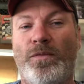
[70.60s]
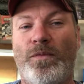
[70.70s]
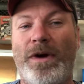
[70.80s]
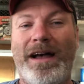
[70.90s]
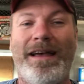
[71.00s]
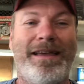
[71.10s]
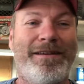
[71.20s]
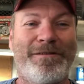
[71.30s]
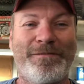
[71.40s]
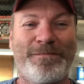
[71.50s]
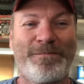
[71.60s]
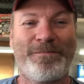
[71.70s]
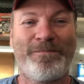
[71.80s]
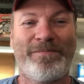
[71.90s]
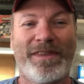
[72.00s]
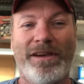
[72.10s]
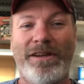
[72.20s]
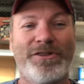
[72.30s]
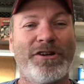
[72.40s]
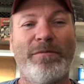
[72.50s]
Why? Are you going
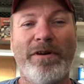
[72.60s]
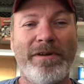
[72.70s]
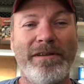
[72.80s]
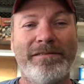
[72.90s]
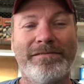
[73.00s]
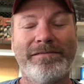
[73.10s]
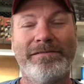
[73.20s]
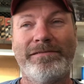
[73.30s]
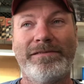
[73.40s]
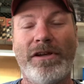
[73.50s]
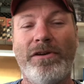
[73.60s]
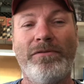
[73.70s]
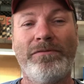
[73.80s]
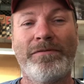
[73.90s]
to turbo it? No.